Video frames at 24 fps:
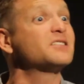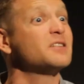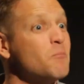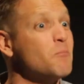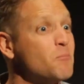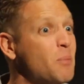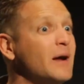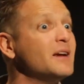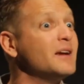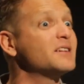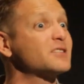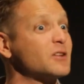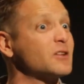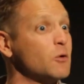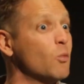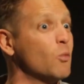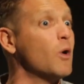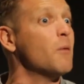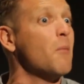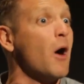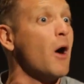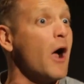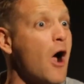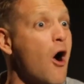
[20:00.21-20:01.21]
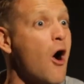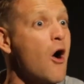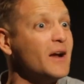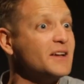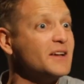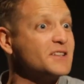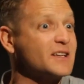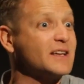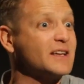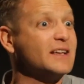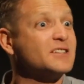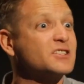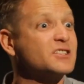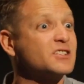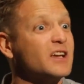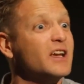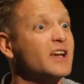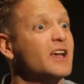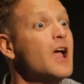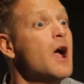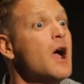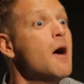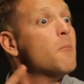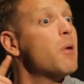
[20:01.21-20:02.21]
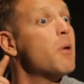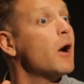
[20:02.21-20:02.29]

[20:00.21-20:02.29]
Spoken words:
isn't based on what my eyes can see.